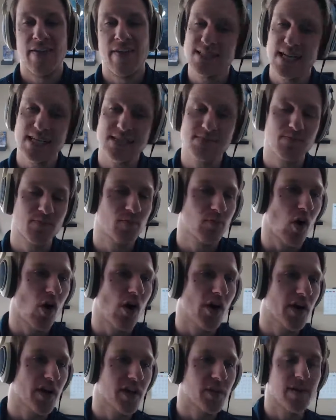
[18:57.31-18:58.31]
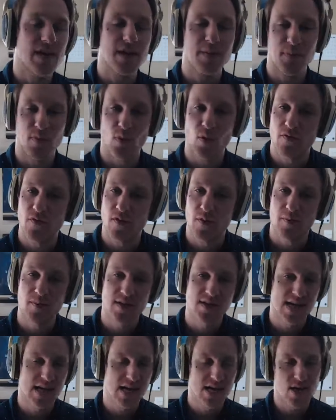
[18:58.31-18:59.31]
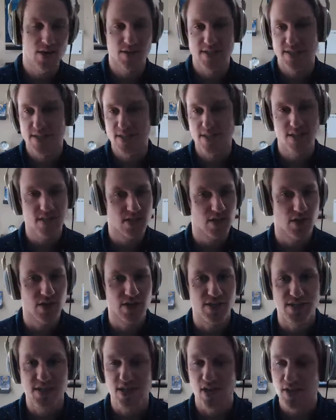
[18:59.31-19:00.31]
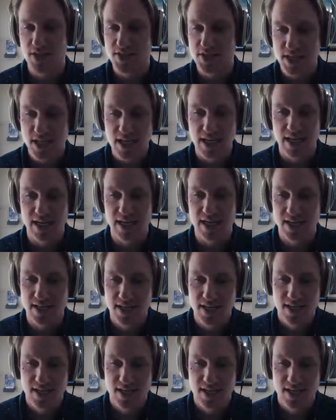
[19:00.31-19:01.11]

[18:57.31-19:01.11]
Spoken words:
Because that's part of the big pull from Nintendo is their nostalgia and